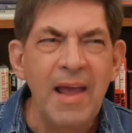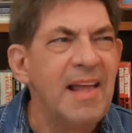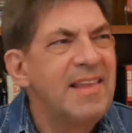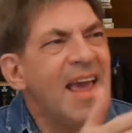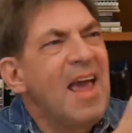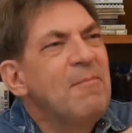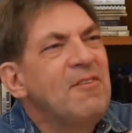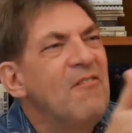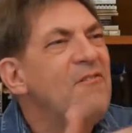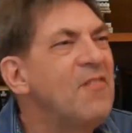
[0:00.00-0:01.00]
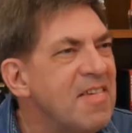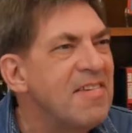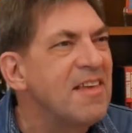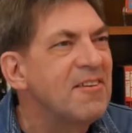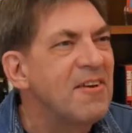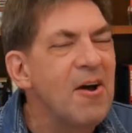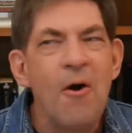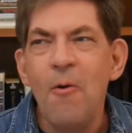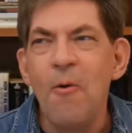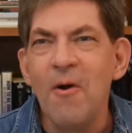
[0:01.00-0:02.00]
it came to visit
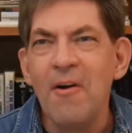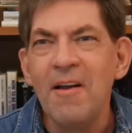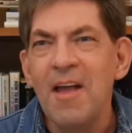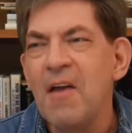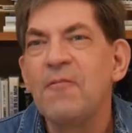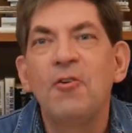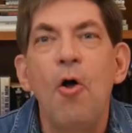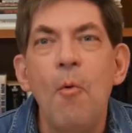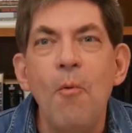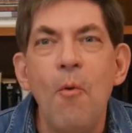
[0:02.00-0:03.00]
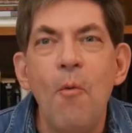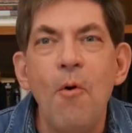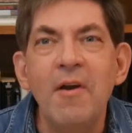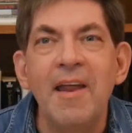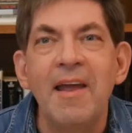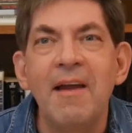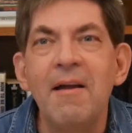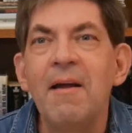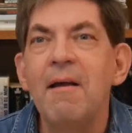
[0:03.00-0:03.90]
or if global warming.